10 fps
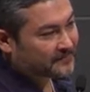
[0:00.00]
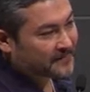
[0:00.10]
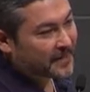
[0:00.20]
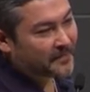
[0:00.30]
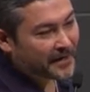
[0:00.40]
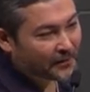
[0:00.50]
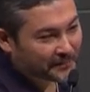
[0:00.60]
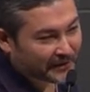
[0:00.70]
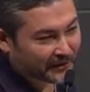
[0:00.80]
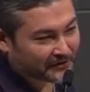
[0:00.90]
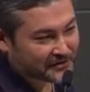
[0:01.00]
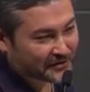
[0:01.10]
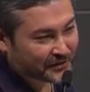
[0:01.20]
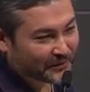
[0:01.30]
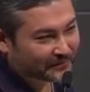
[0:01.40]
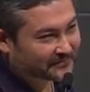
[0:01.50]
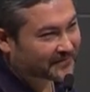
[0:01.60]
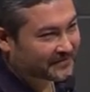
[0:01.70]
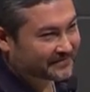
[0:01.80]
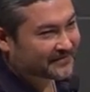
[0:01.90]
It may not be the answer that you want,
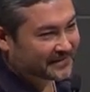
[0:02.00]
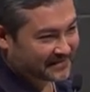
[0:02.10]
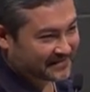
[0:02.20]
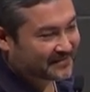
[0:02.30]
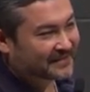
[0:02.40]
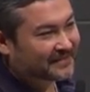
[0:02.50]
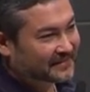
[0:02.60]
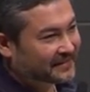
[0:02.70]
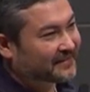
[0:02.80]
but that's the, yeah.